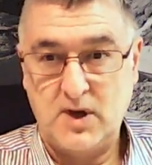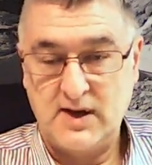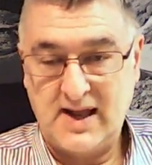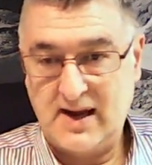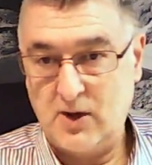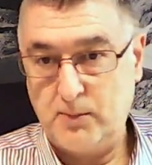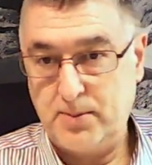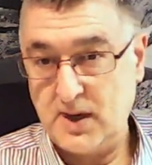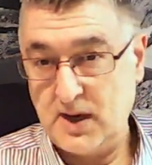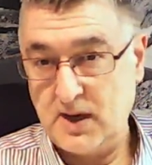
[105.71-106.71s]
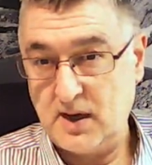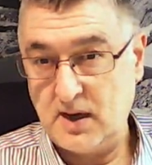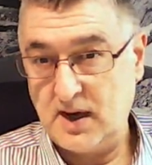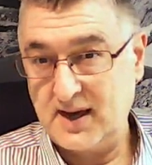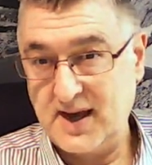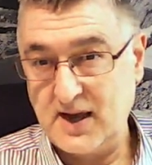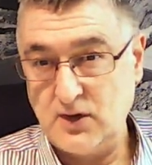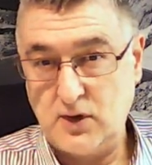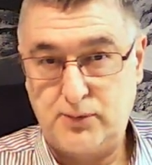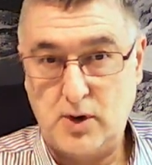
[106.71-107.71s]
An LLP,
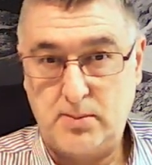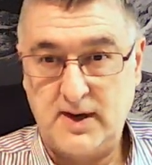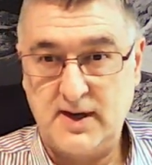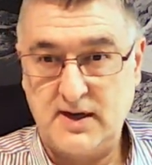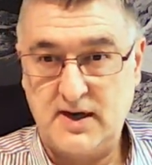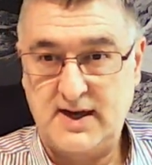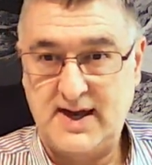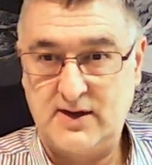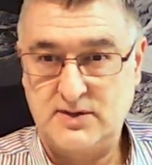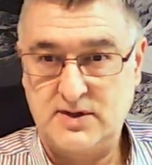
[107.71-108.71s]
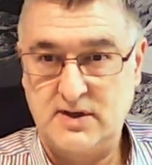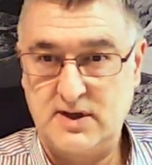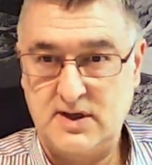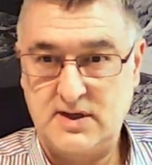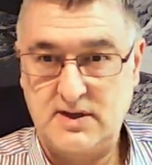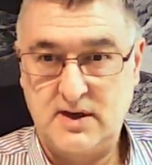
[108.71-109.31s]
again, you'd probably need an accountant.